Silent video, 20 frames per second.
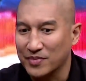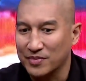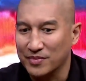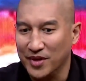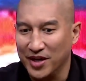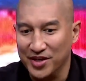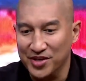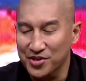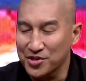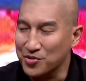
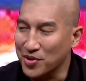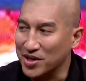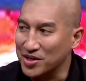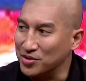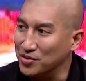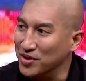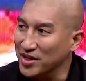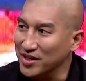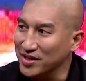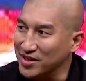I knew right
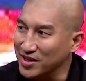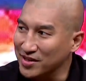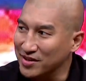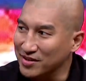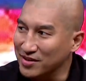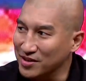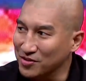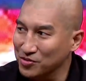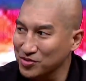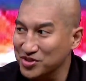away that
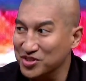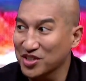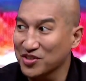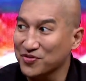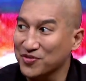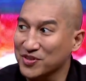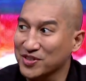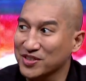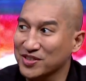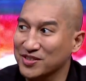it was
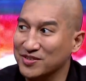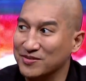different.